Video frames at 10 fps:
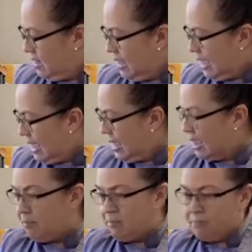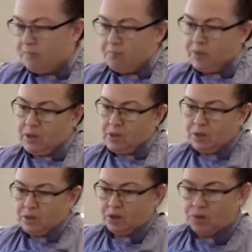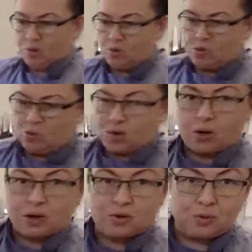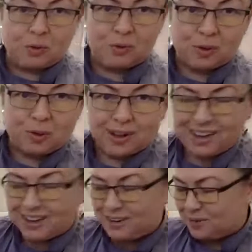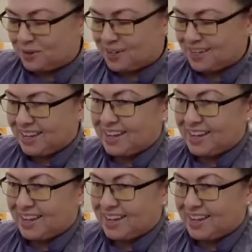I am used to talking to people while I do it.